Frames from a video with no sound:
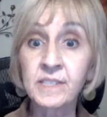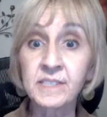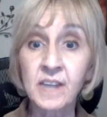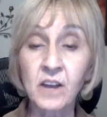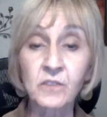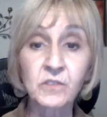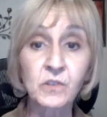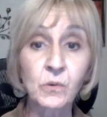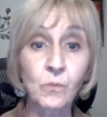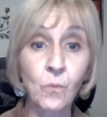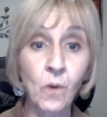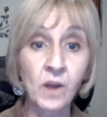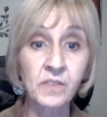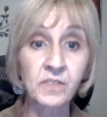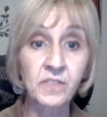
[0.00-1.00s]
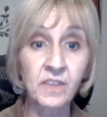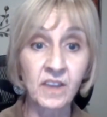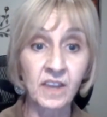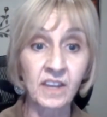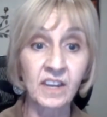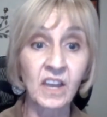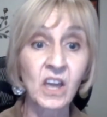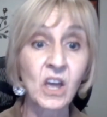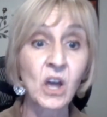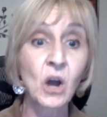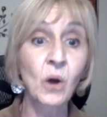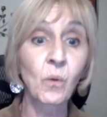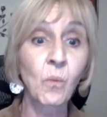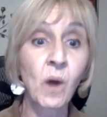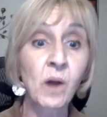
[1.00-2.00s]
down to one thing,
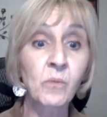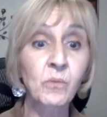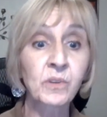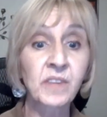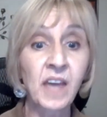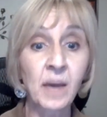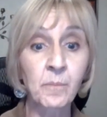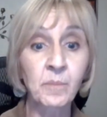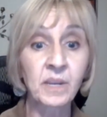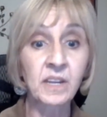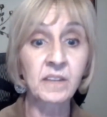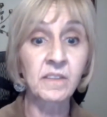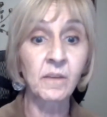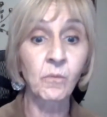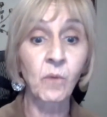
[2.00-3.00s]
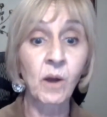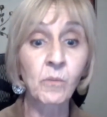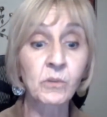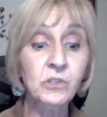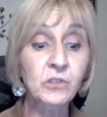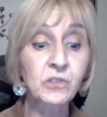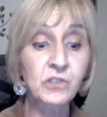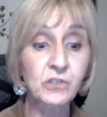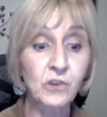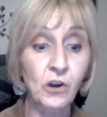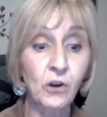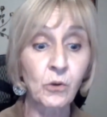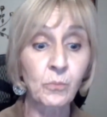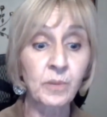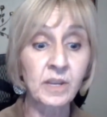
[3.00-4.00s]
what would that be? What would your
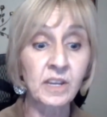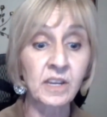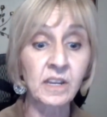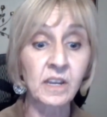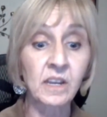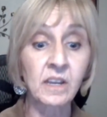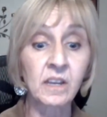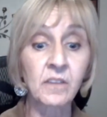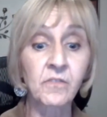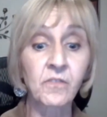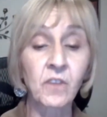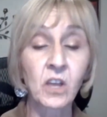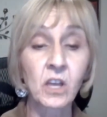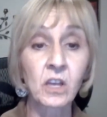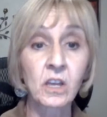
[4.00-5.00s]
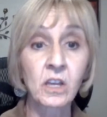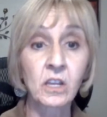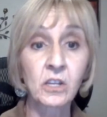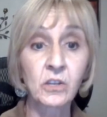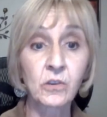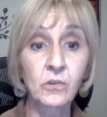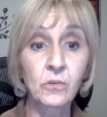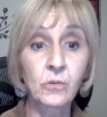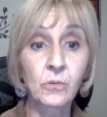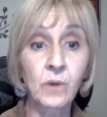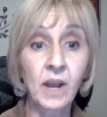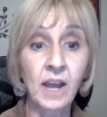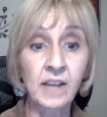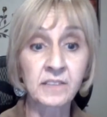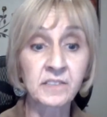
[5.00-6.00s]
struggle be if you
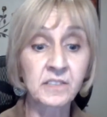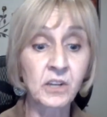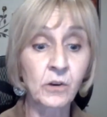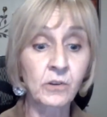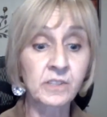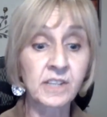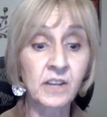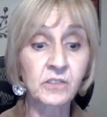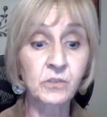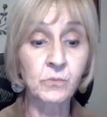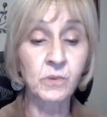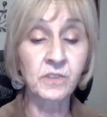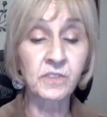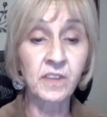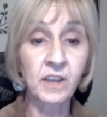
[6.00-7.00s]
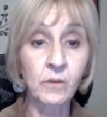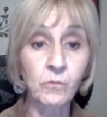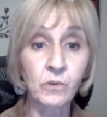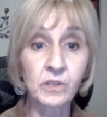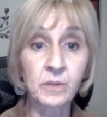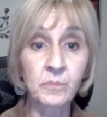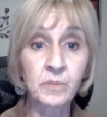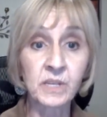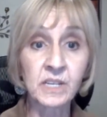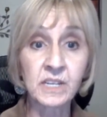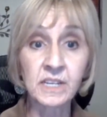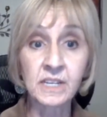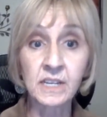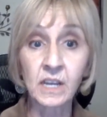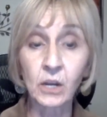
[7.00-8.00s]
had to narrow it down to one thing? Would it
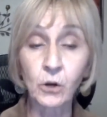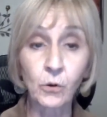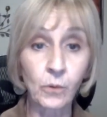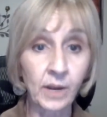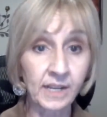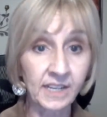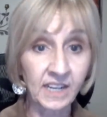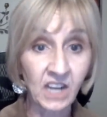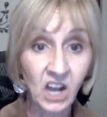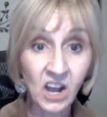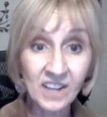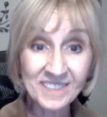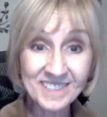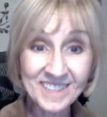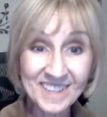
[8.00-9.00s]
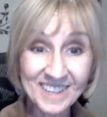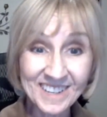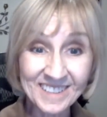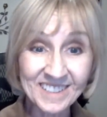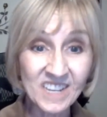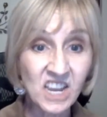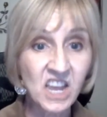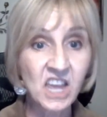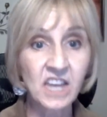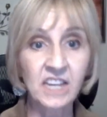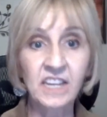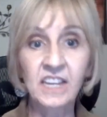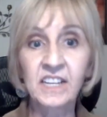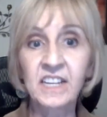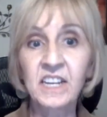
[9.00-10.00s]
be creating content,
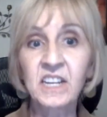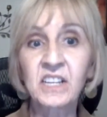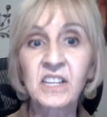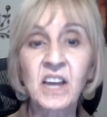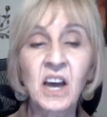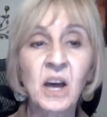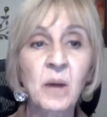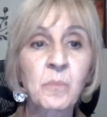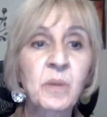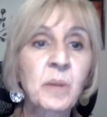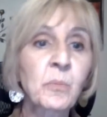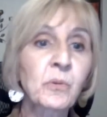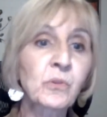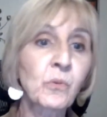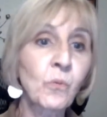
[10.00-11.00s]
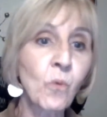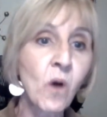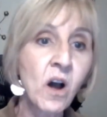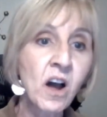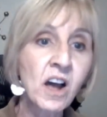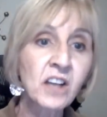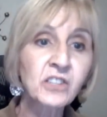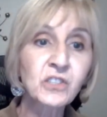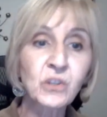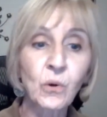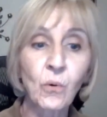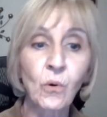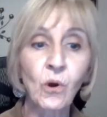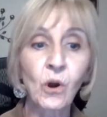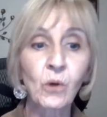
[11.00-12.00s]
getting people to watch,
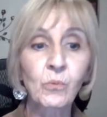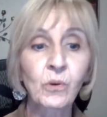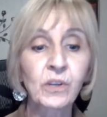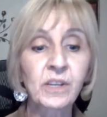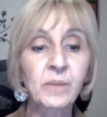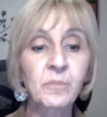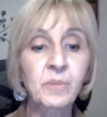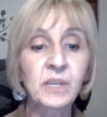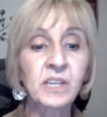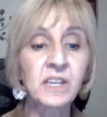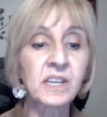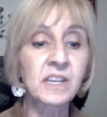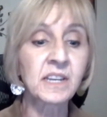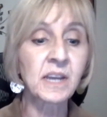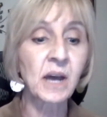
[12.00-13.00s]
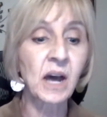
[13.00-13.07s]
or would it be